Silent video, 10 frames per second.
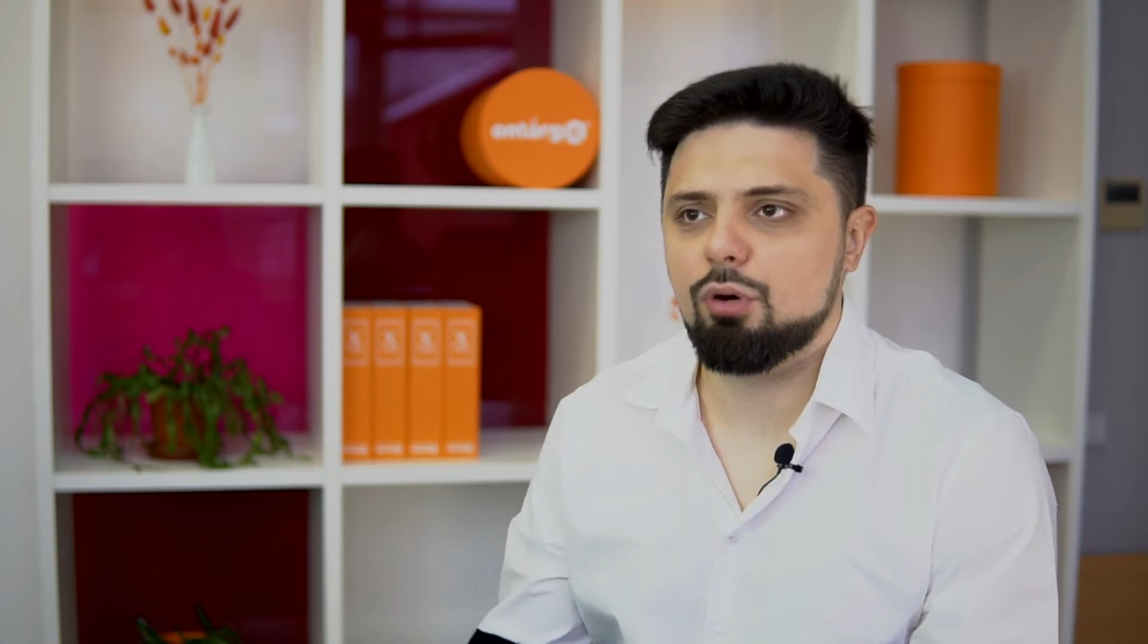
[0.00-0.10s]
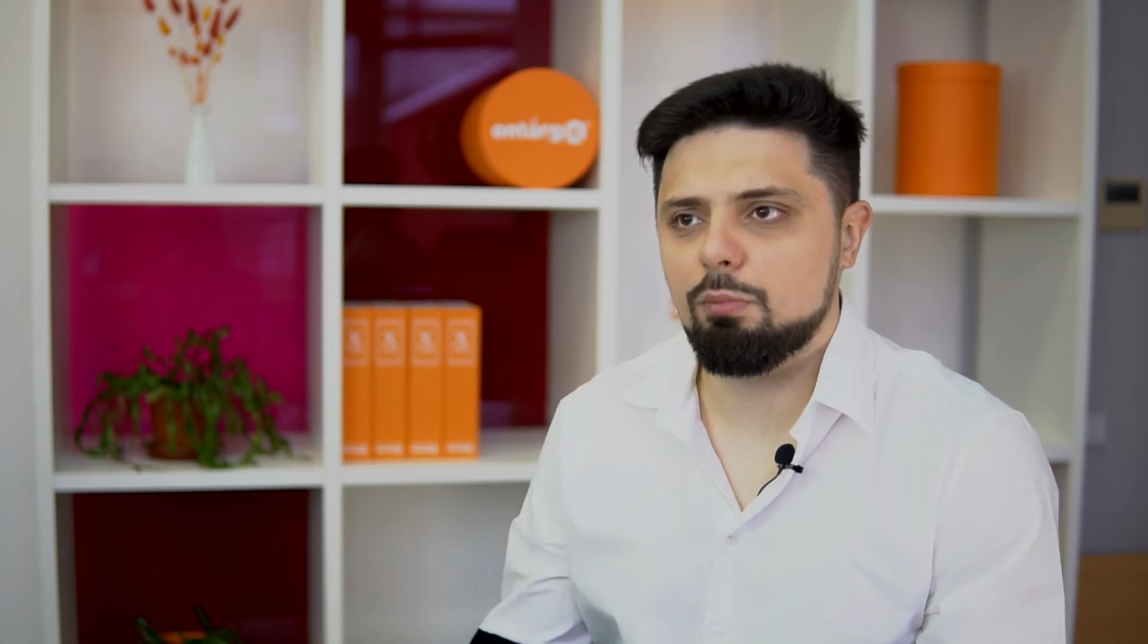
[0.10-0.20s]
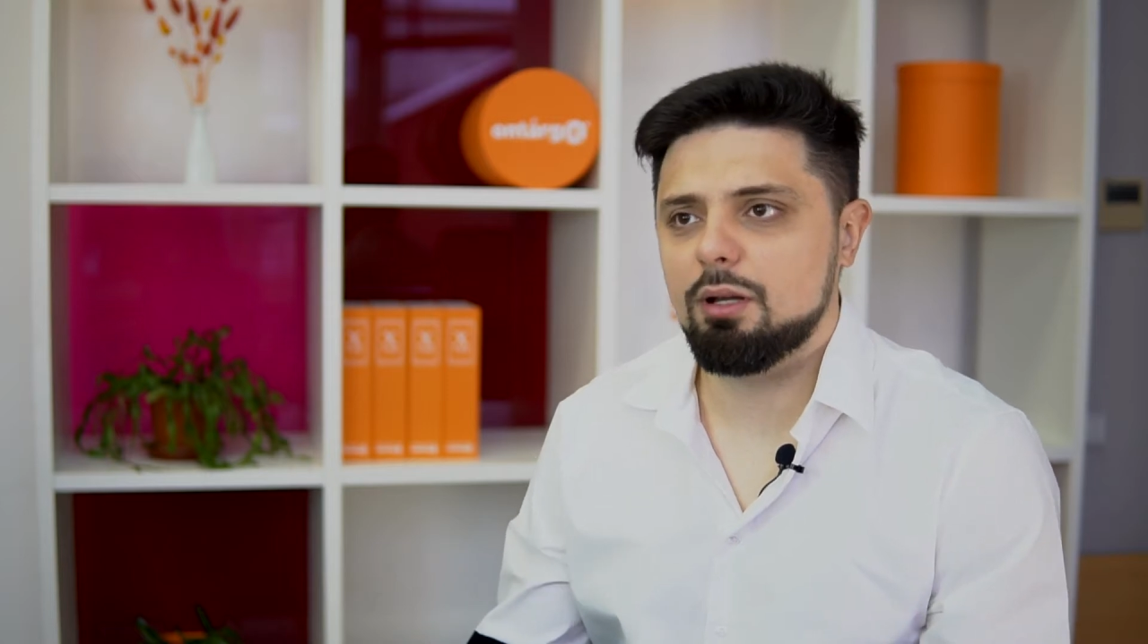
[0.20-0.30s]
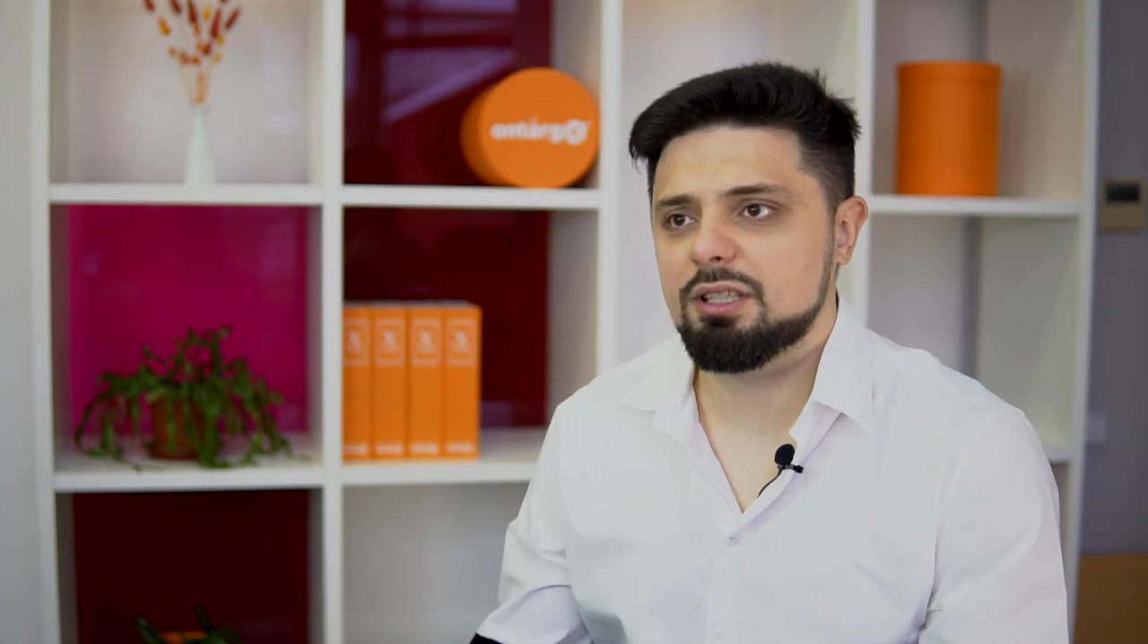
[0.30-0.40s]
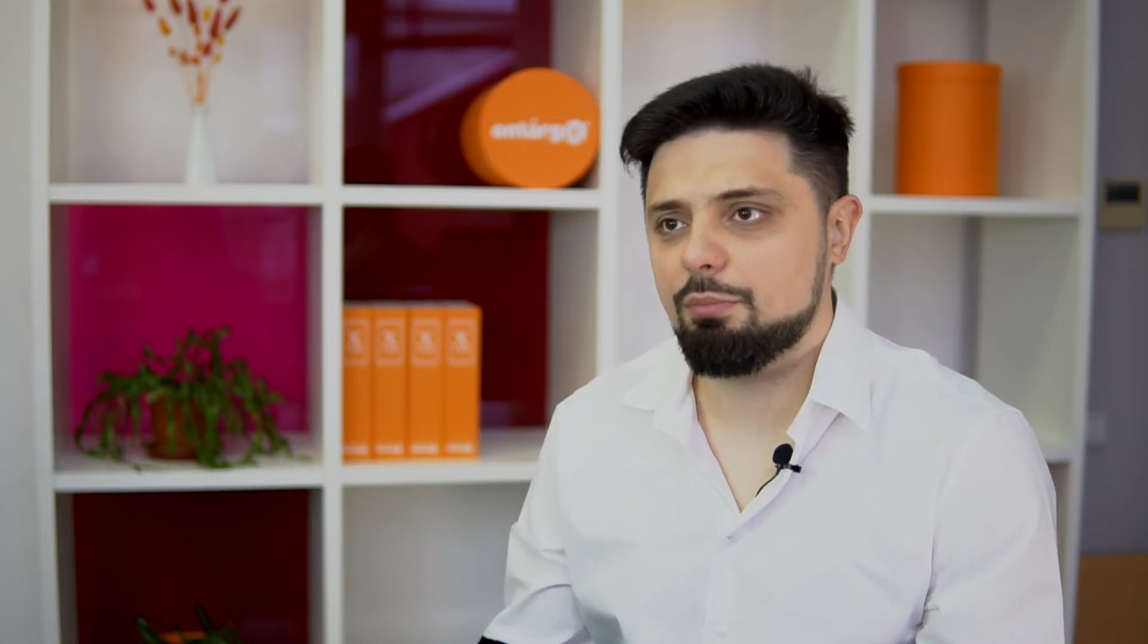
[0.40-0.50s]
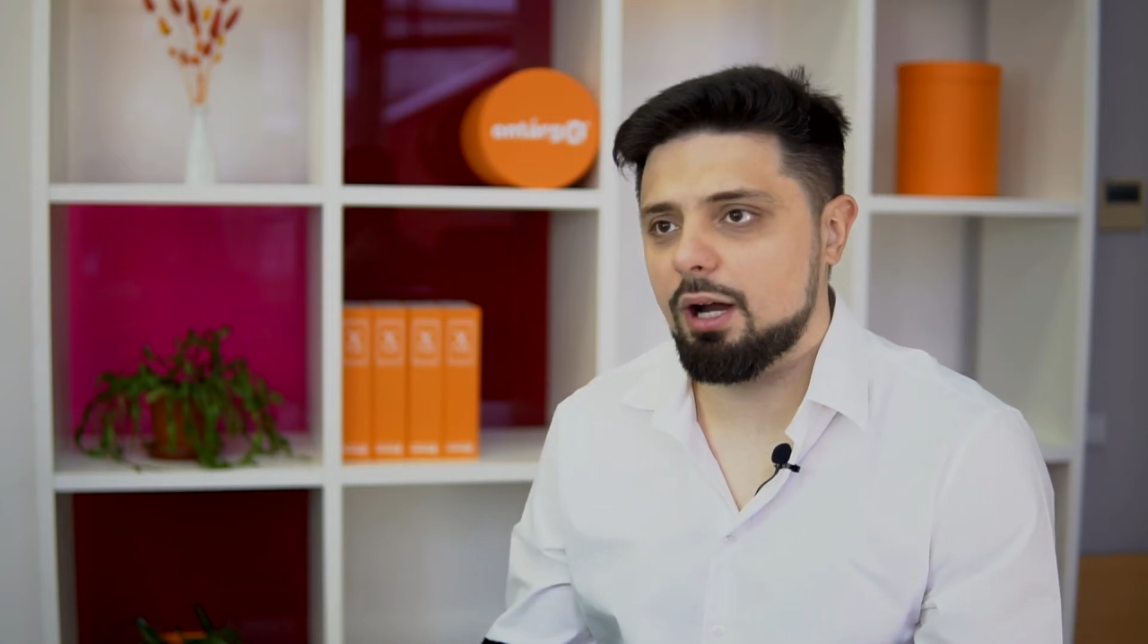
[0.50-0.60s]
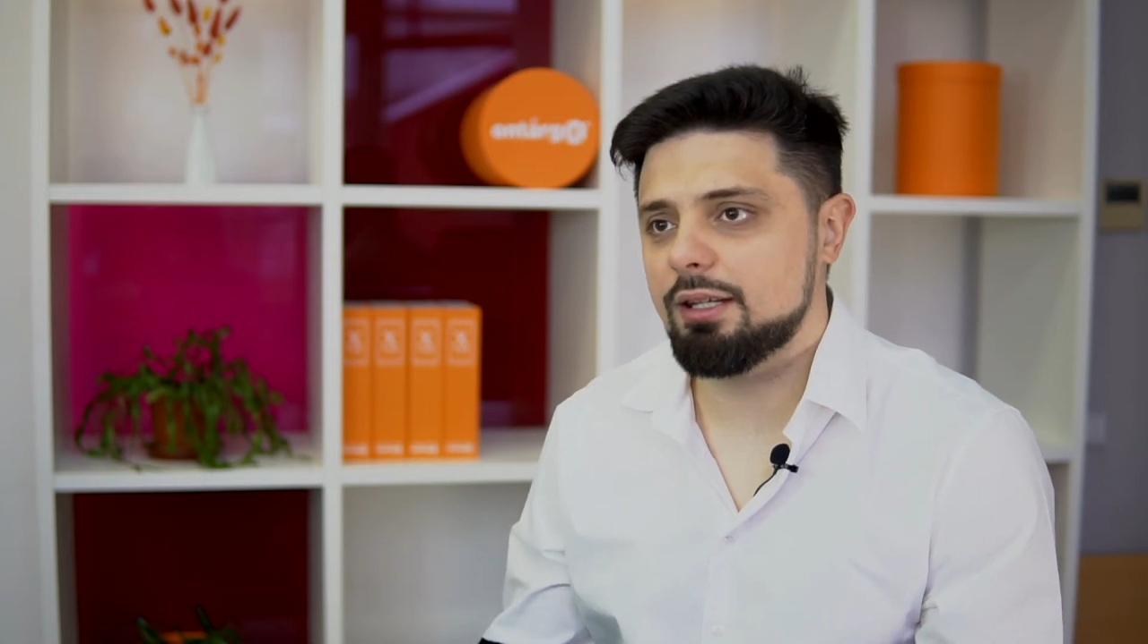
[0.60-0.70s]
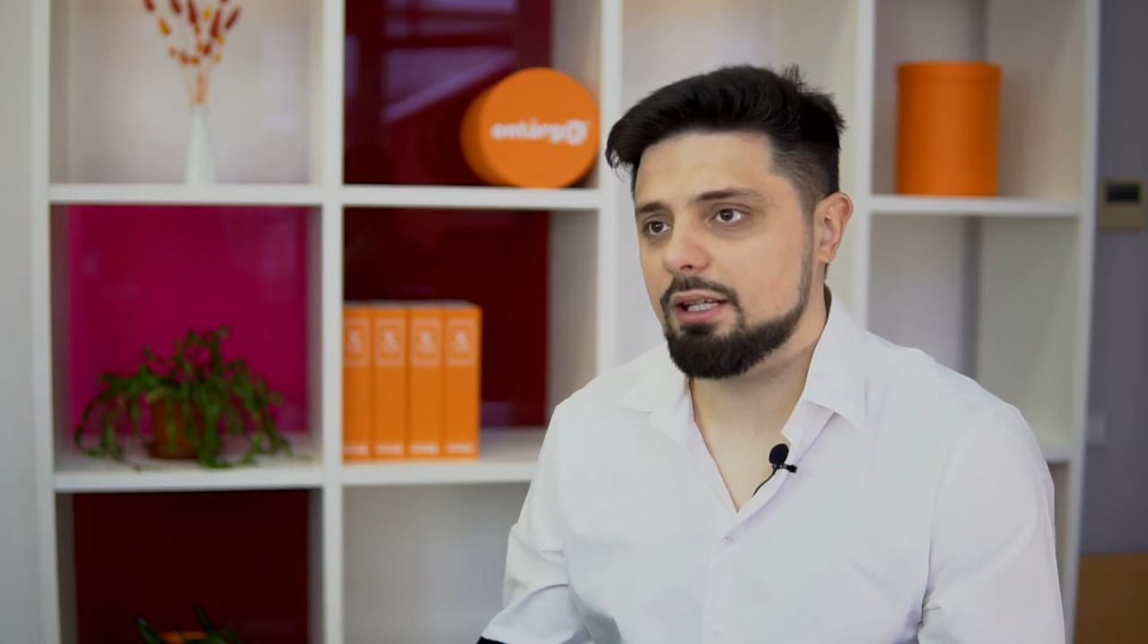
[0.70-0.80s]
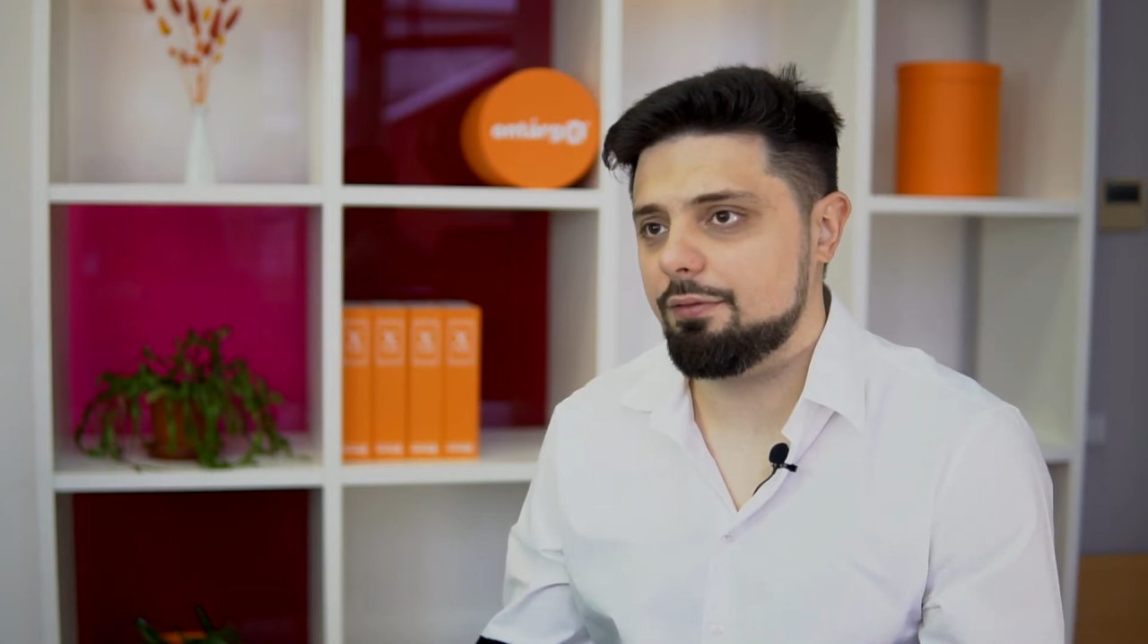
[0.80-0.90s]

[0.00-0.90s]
complex pricing